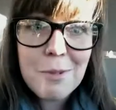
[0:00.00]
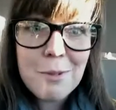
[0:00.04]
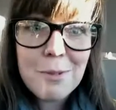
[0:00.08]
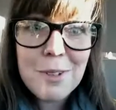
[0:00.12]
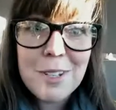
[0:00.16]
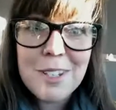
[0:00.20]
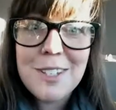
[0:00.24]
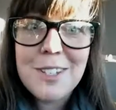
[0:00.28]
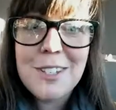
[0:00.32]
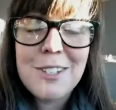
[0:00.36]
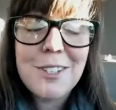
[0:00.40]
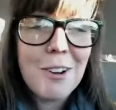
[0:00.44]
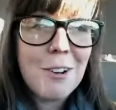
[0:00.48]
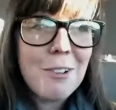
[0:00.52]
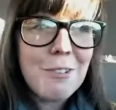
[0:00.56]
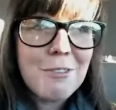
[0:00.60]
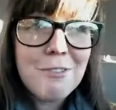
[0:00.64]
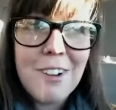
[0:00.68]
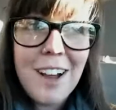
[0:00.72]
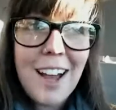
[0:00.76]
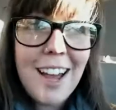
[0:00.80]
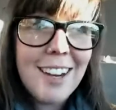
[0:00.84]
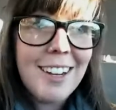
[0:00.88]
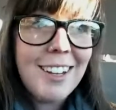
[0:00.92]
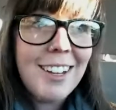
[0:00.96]
It was so
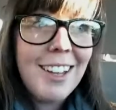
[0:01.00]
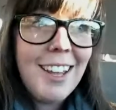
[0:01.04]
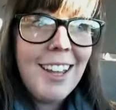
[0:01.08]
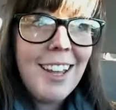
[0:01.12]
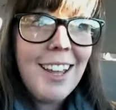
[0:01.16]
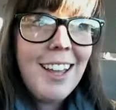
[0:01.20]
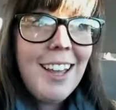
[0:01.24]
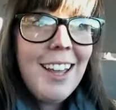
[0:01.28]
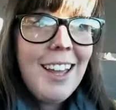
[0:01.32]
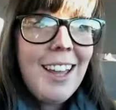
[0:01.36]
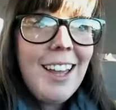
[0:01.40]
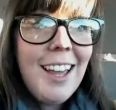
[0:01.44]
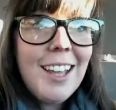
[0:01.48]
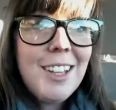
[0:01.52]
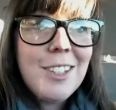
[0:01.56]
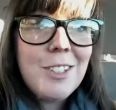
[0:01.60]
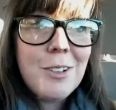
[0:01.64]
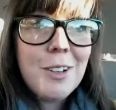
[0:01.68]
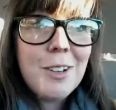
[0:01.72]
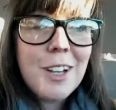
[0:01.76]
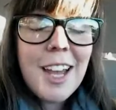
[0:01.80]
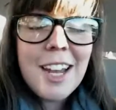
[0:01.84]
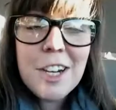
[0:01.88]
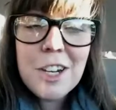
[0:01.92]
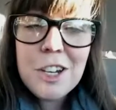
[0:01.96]
fun, and
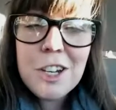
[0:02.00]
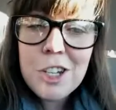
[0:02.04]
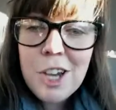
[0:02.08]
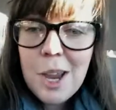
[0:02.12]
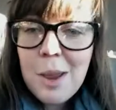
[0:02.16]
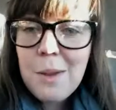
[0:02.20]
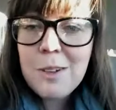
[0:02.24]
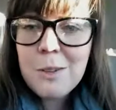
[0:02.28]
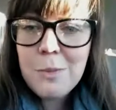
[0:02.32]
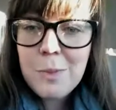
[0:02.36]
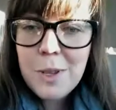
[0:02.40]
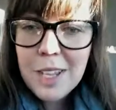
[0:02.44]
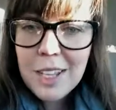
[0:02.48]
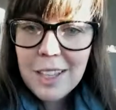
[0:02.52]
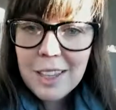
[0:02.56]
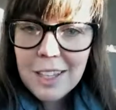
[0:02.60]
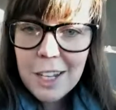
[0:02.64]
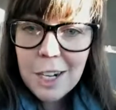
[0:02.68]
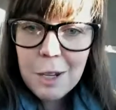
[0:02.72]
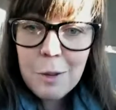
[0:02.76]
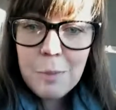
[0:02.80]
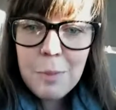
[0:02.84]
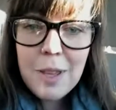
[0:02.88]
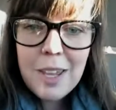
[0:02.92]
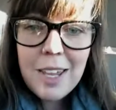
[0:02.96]
so it kind of shaped me a
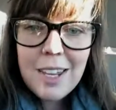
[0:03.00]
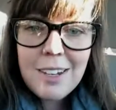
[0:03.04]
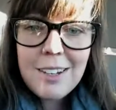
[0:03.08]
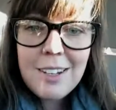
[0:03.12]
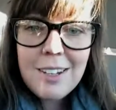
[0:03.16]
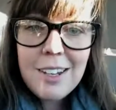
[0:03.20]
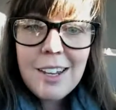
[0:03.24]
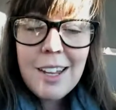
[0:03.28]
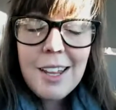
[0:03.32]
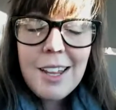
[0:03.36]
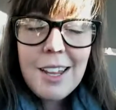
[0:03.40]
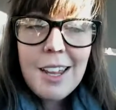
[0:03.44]
little bit